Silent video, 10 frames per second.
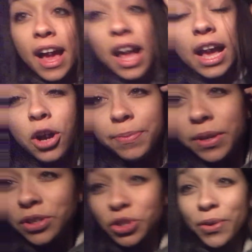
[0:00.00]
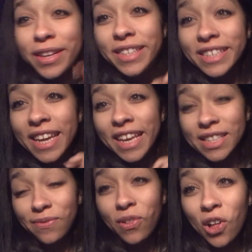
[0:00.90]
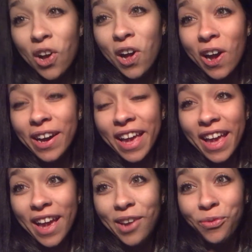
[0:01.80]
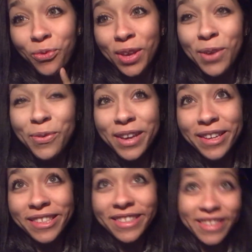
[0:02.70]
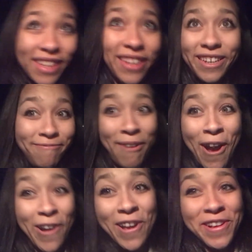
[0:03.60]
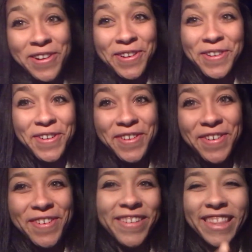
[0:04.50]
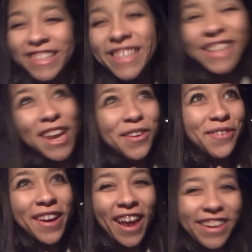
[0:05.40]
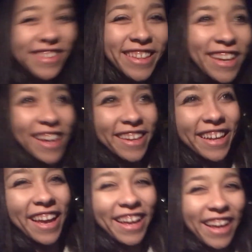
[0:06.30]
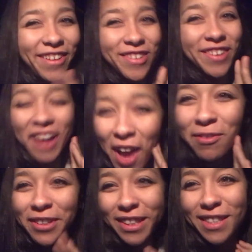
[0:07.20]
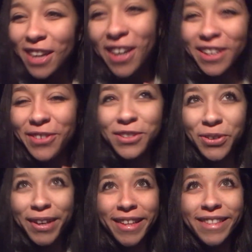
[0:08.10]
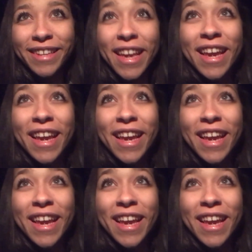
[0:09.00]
I hope you enjoyed today's vlog, and we will see you tomorrow. This is kind of fun, actually. I mean, I'm really starting to enjoy this.